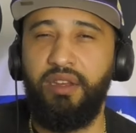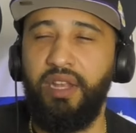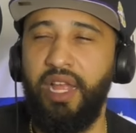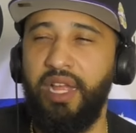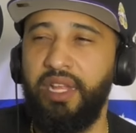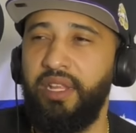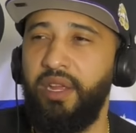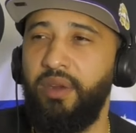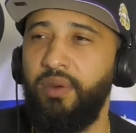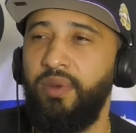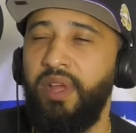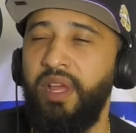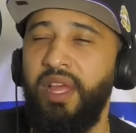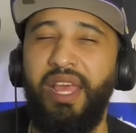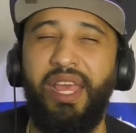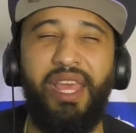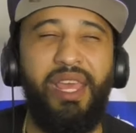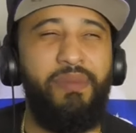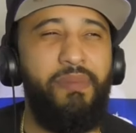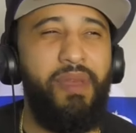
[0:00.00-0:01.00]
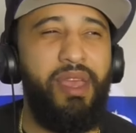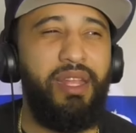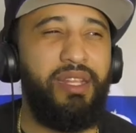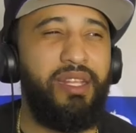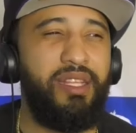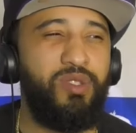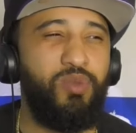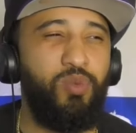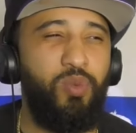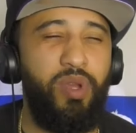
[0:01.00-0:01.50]
Like there he made
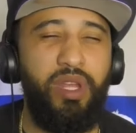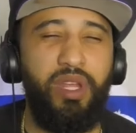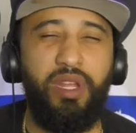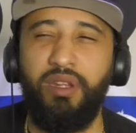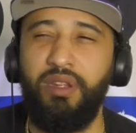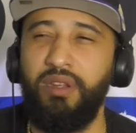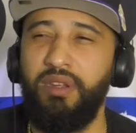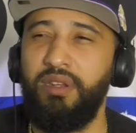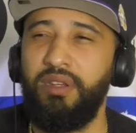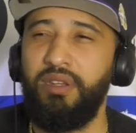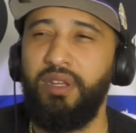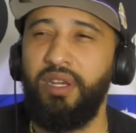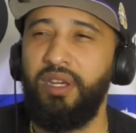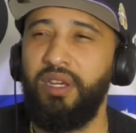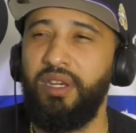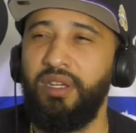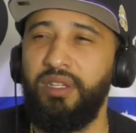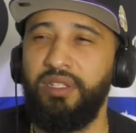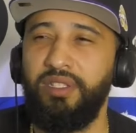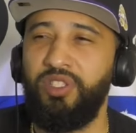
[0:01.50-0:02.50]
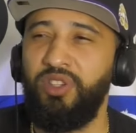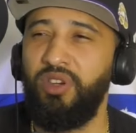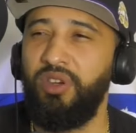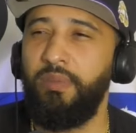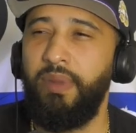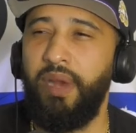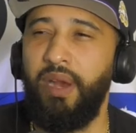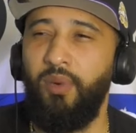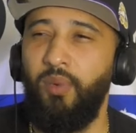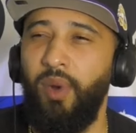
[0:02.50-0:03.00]
this weird uh joke
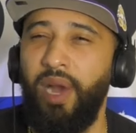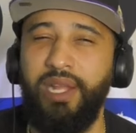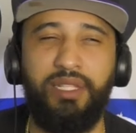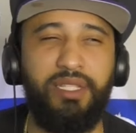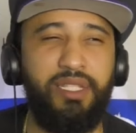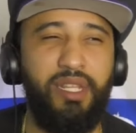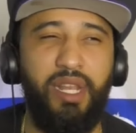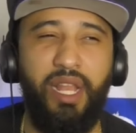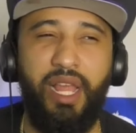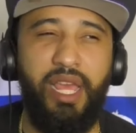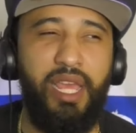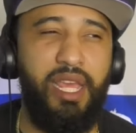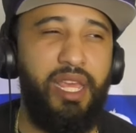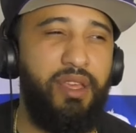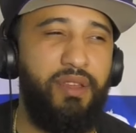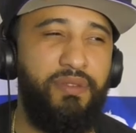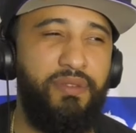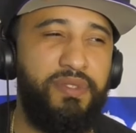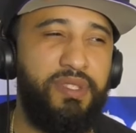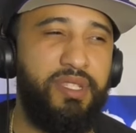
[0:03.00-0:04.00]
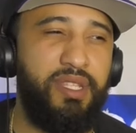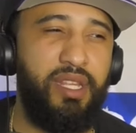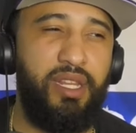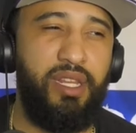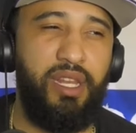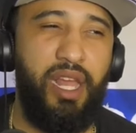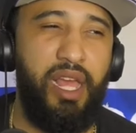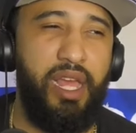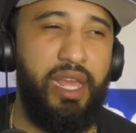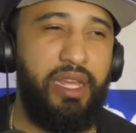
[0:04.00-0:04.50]
about white slaves
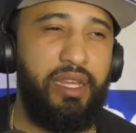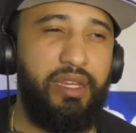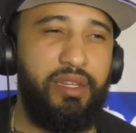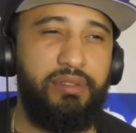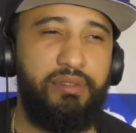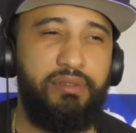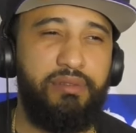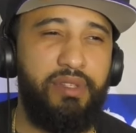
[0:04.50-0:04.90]
and like